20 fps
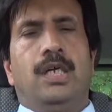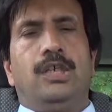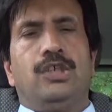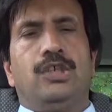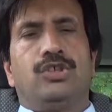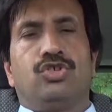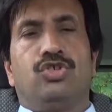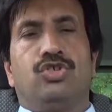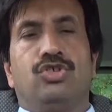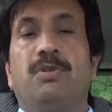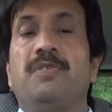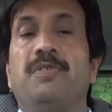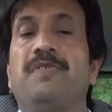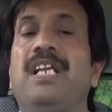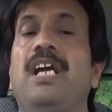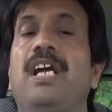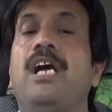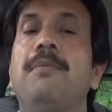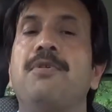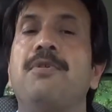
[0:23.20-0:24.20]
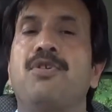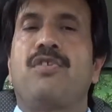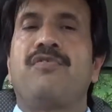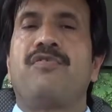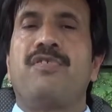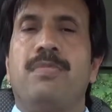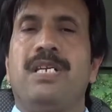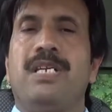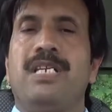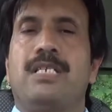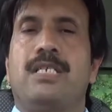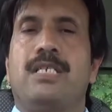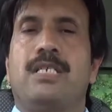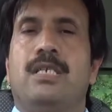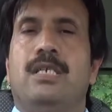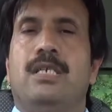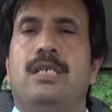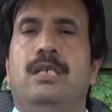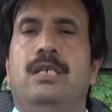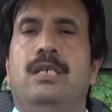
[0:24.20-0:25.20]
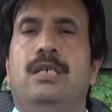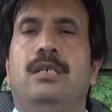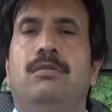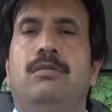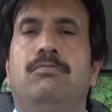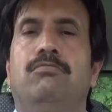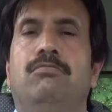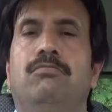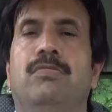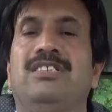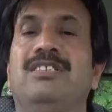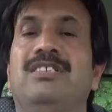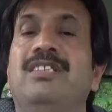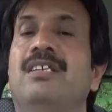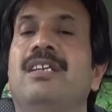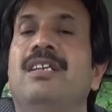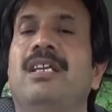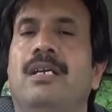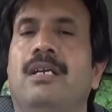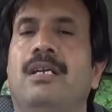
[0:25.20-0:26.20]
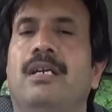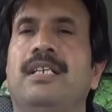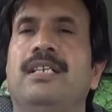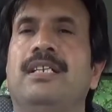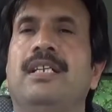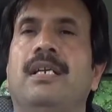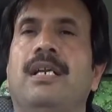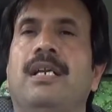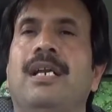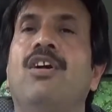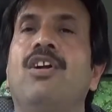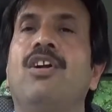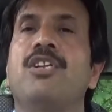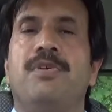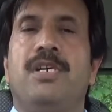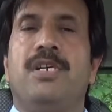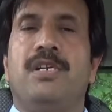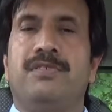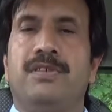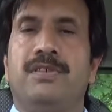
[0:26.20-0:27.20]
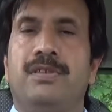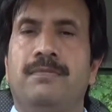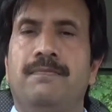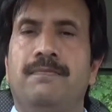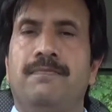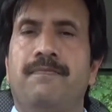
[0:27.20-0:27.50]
So specifically hypertrophy means uh, the thickening and the enlargement of the